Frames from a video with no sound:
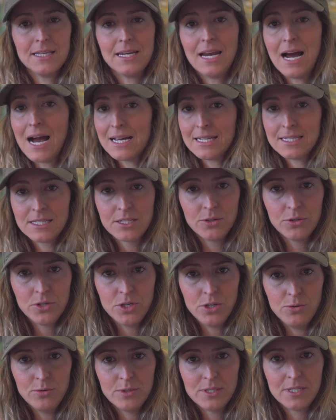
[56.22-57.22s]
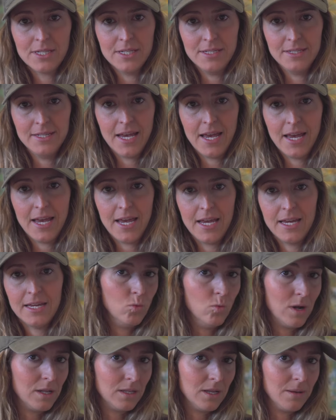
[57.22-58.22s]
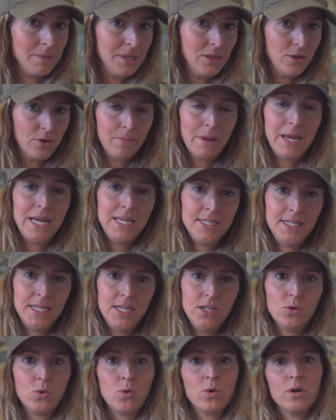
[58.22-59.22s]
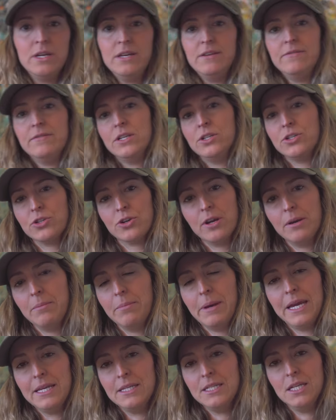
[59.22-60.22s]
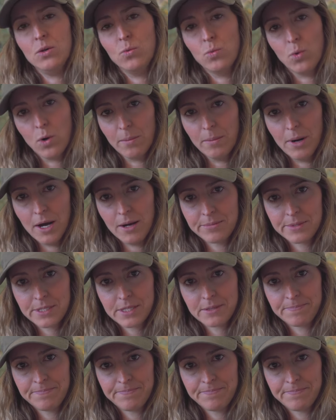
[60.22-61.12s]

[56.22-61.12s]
that I still use today while I'm either painting or even during painting warm-ups.